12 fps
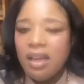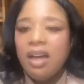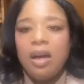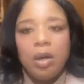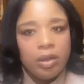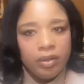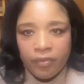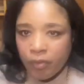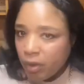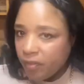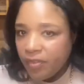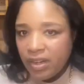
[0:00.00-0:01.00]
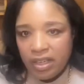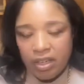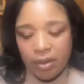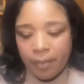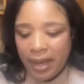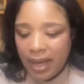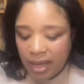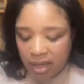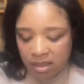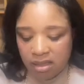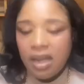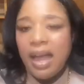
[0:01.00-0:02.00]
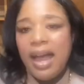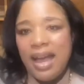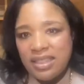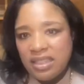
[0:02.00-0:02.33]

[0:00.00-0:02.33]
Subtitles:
on the forefront of your mind, ask